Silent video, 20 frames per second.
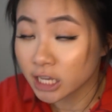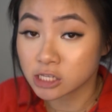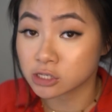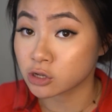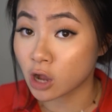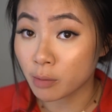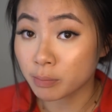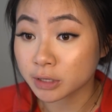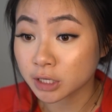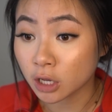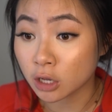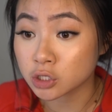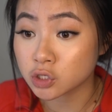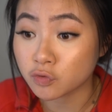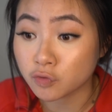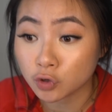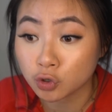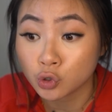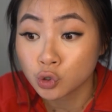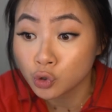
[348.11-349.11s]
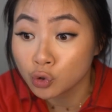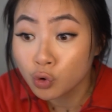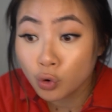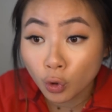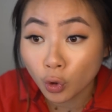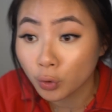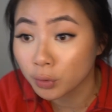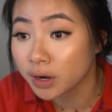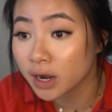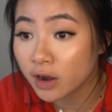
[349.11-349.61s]
is not because if you're
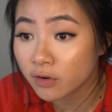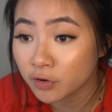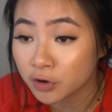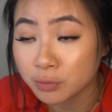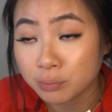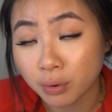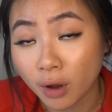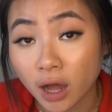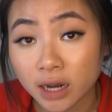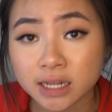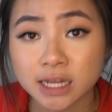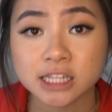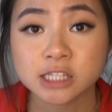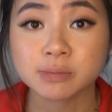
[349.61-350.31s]
cool or whatever you bought it.